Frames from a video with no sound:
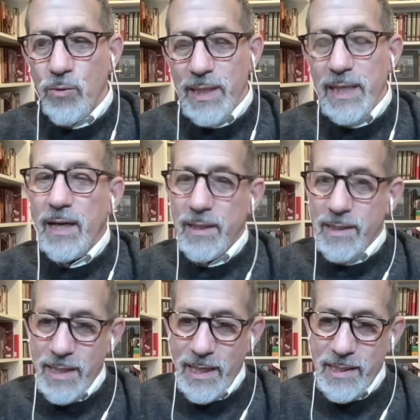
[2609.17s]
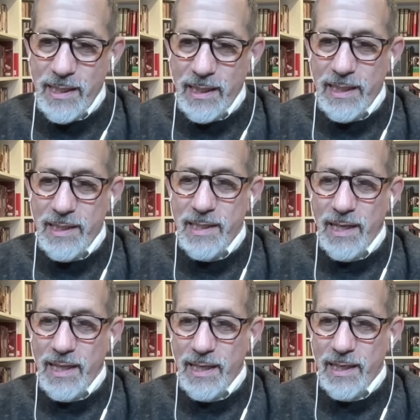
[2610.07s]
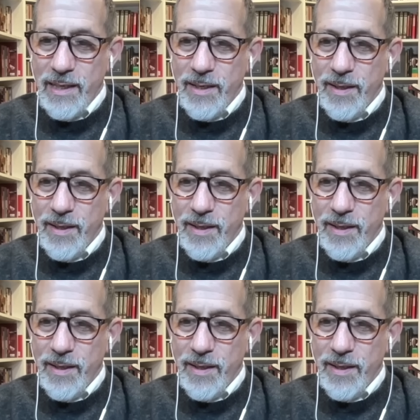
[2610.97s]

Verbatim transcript: in the United States, at least, I think